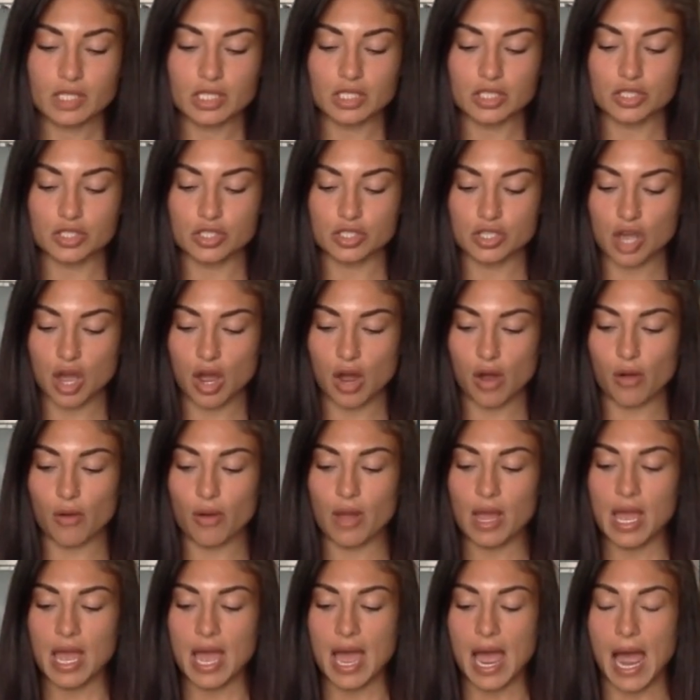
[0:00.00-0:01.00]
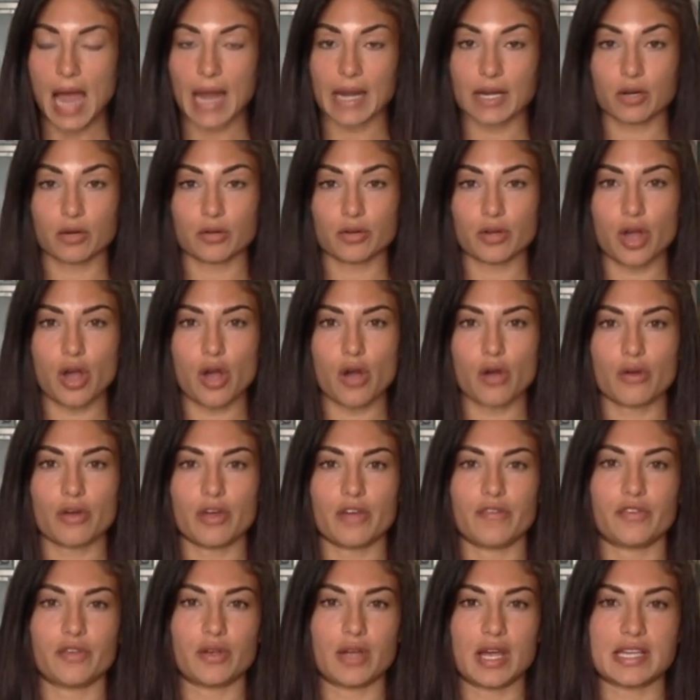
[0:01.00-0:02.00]
So I don't know
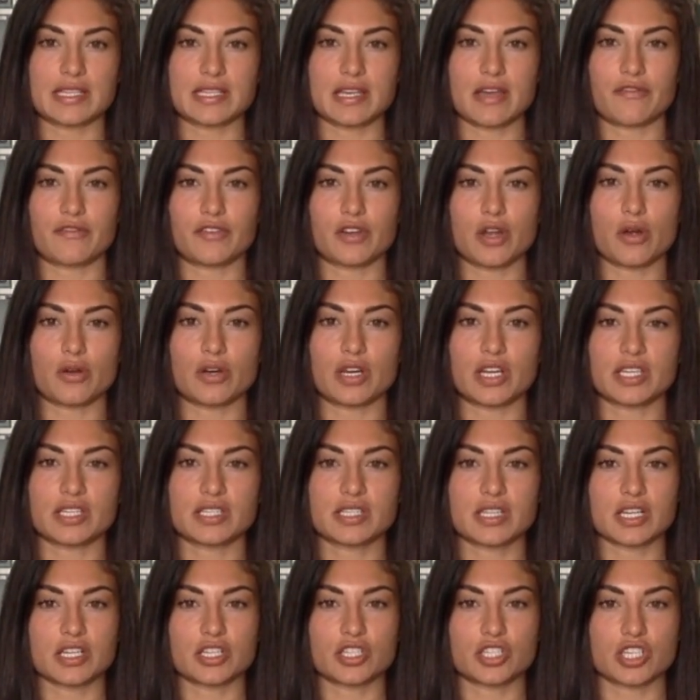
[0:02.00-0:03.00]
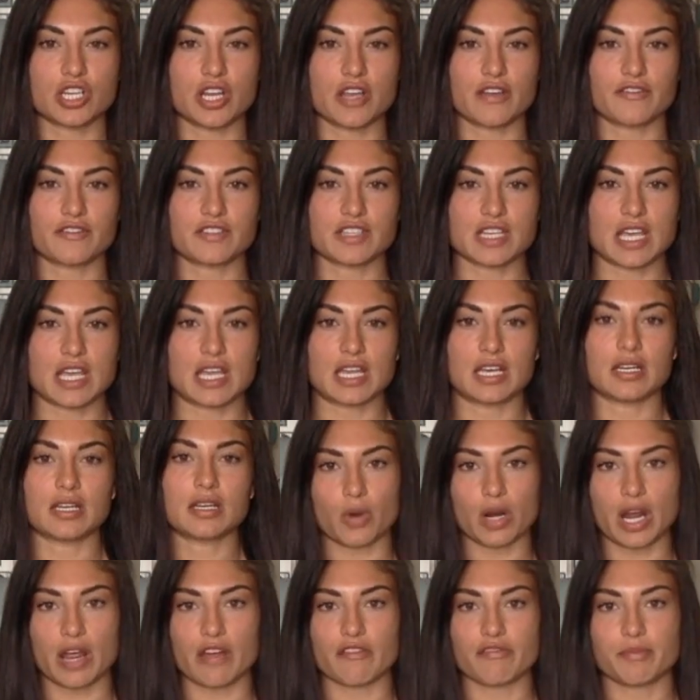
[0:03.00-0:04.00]
if you guys have noticed a shift in
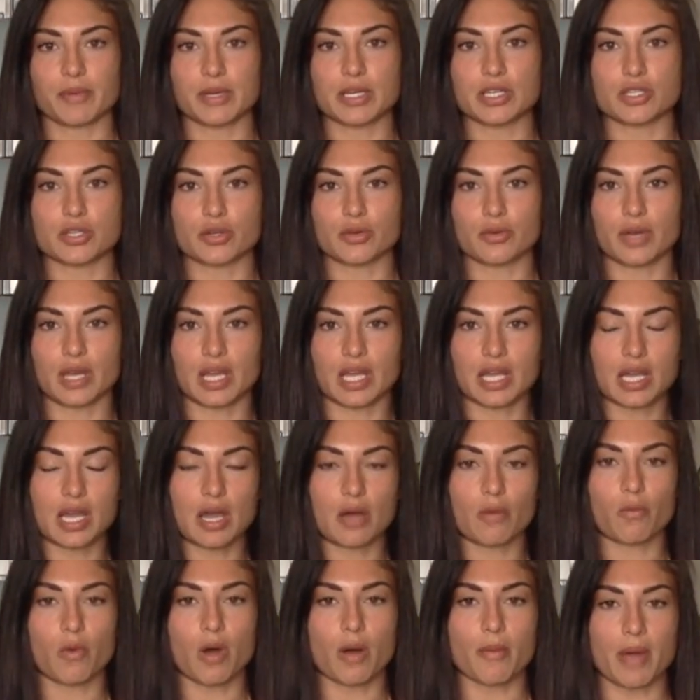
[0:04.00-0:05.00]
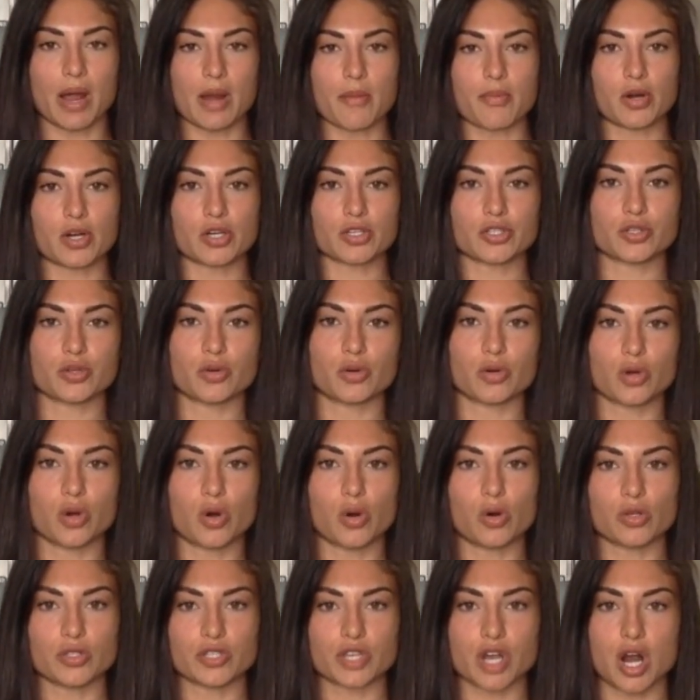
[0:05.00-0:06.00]
what I've been doing and what my personal
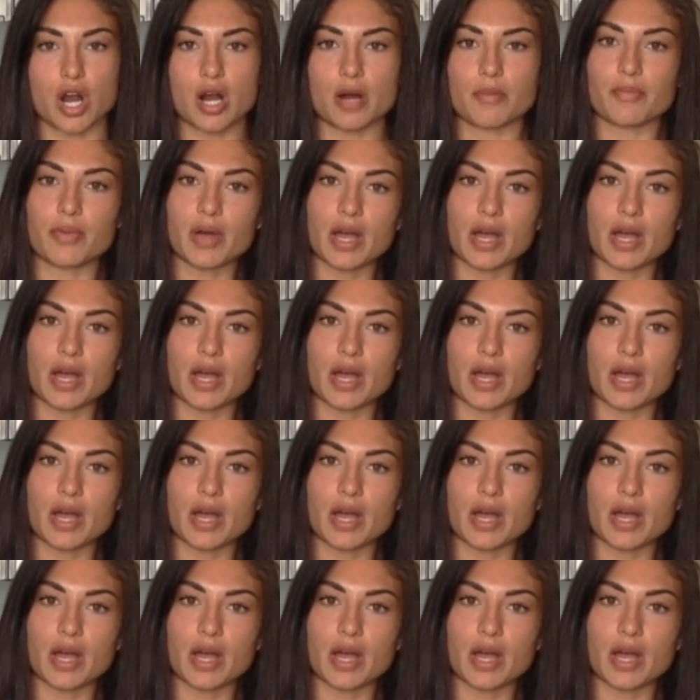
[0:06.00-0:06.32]
goals are,